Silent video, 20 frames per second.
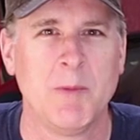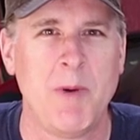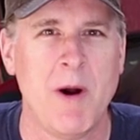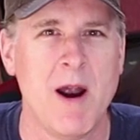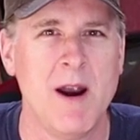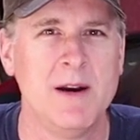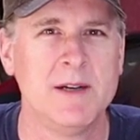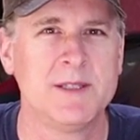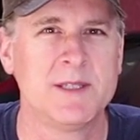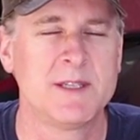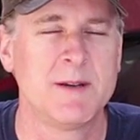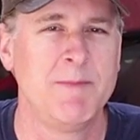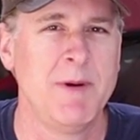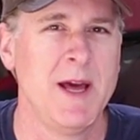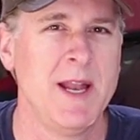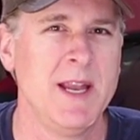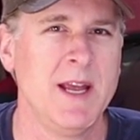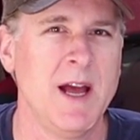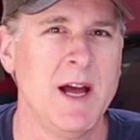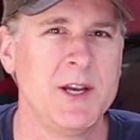parts,
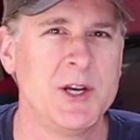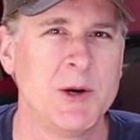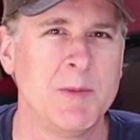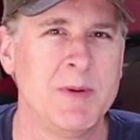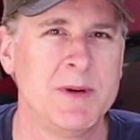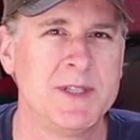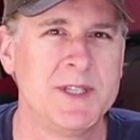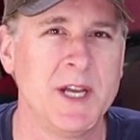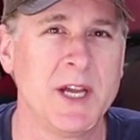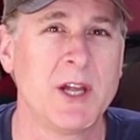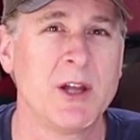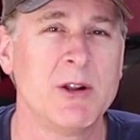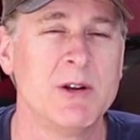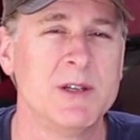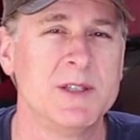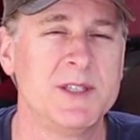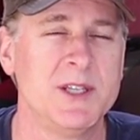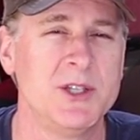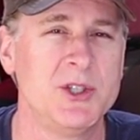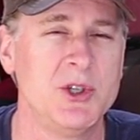depending on your
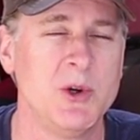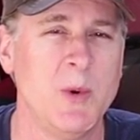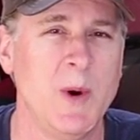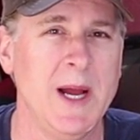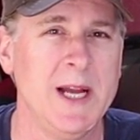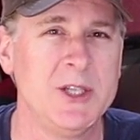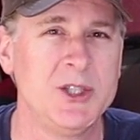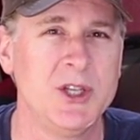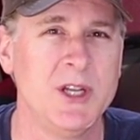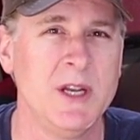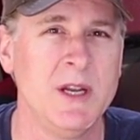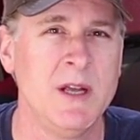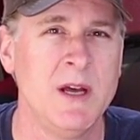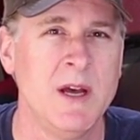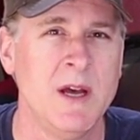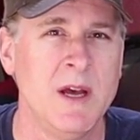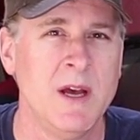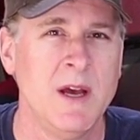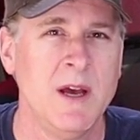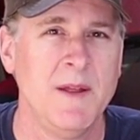particular situation,
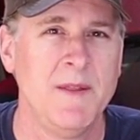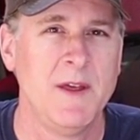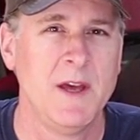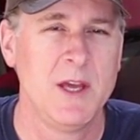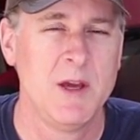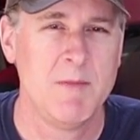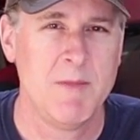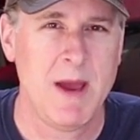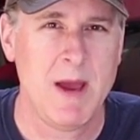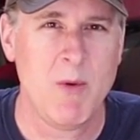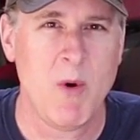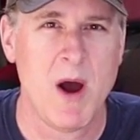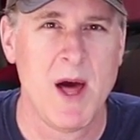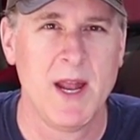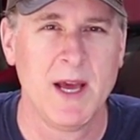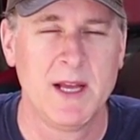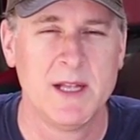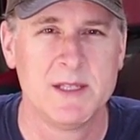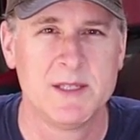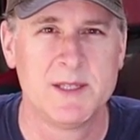that you may want
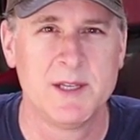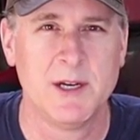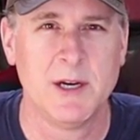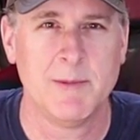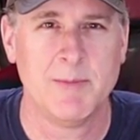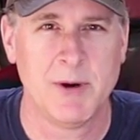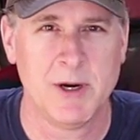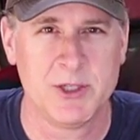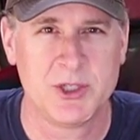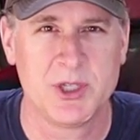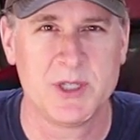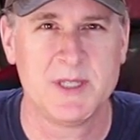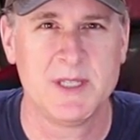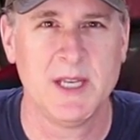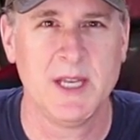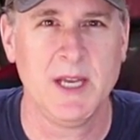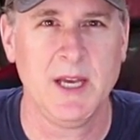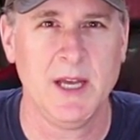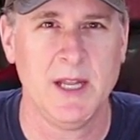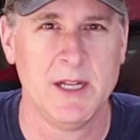to consider
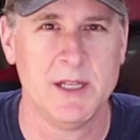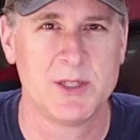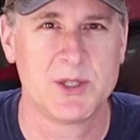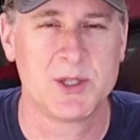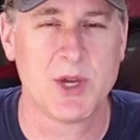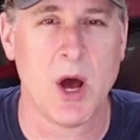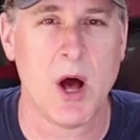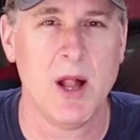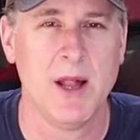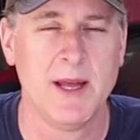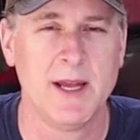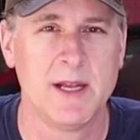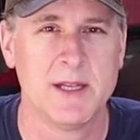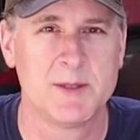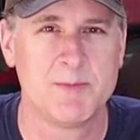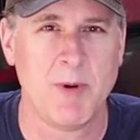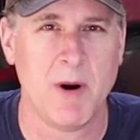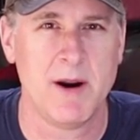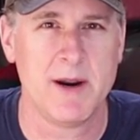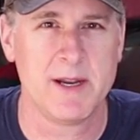purchasing and installing
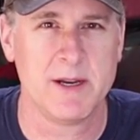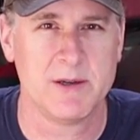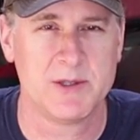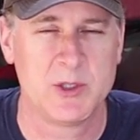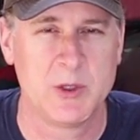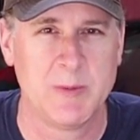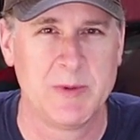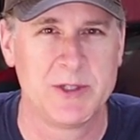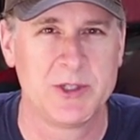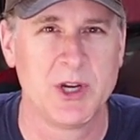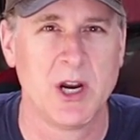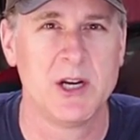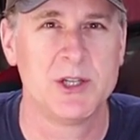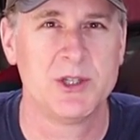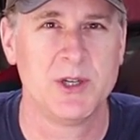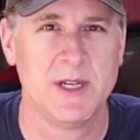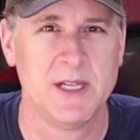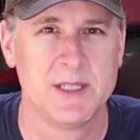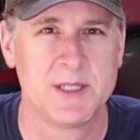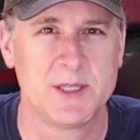as part of your
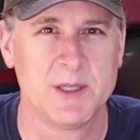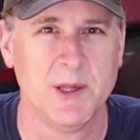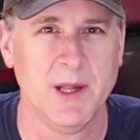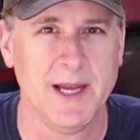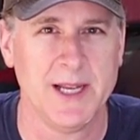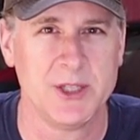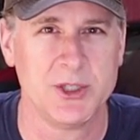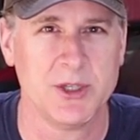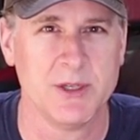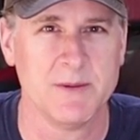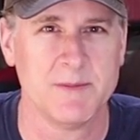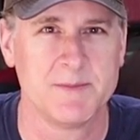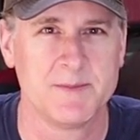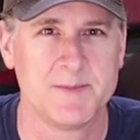supercharger installation.